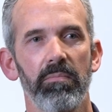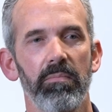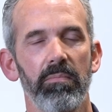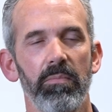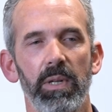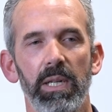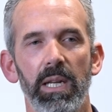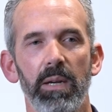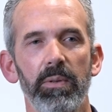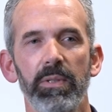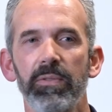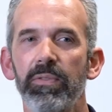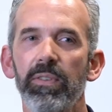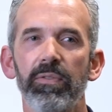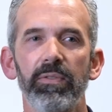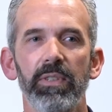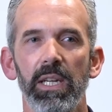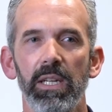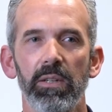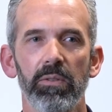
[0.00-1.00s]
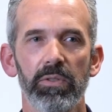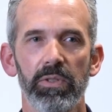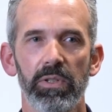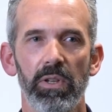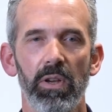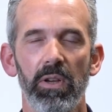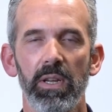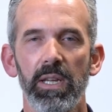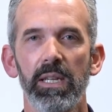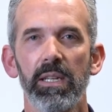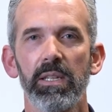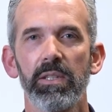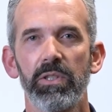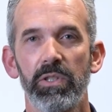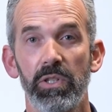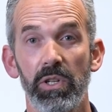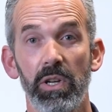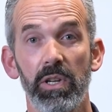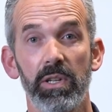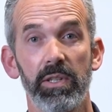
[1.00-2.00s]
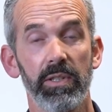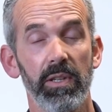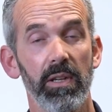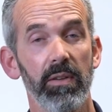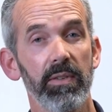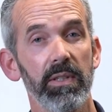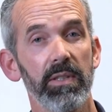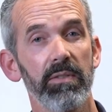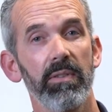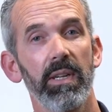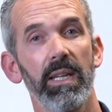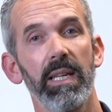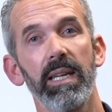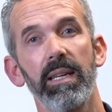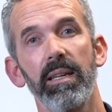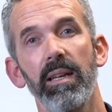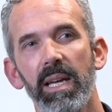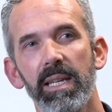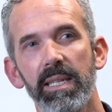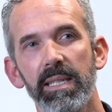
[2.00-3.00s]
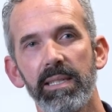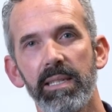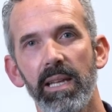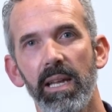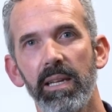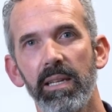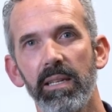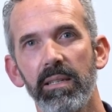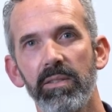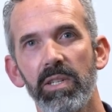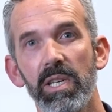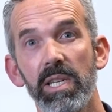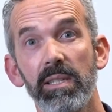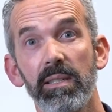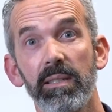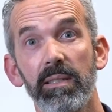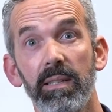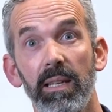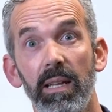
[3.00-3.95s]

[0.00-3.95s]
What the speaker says: when I was 15 or so in a church service, really understanding Jesus'